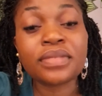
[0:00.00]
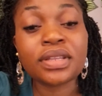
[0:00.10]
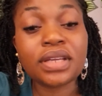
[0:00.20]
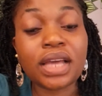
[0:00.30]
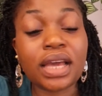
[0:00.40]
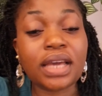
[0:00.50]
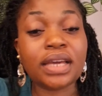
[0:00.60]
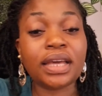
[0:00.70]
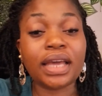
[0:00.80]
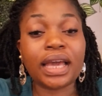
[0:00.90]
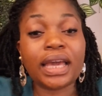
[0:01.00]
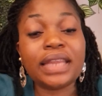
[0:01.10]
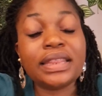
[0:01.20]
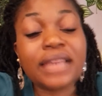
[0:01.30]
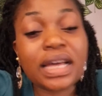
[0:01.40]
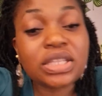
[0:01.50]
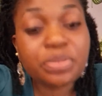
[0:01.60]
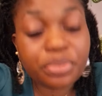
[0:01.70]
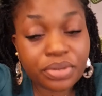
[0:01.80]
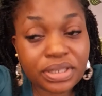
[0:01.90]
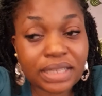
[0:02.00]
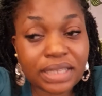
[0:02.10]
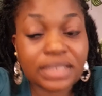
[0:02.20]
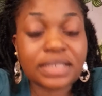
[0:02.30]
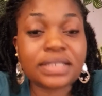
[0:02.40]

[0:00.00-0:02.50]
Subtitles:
in that process.